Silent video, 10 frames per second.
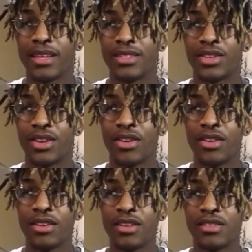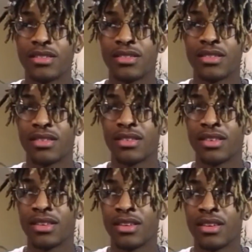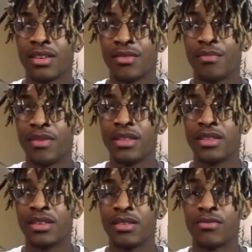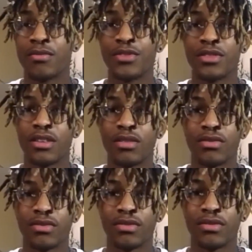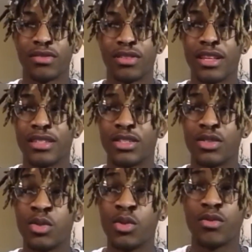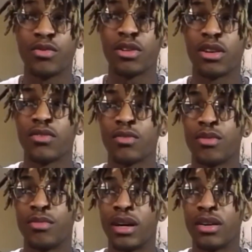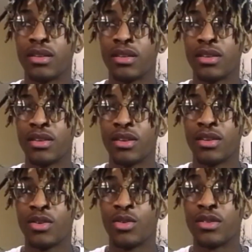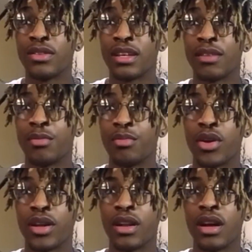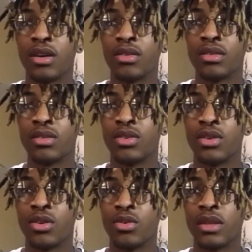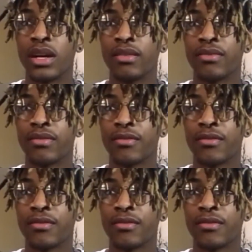Insecurities mainly come from yourself. Things that you don't feel comfortable about, or things that have been pointed out your whole life.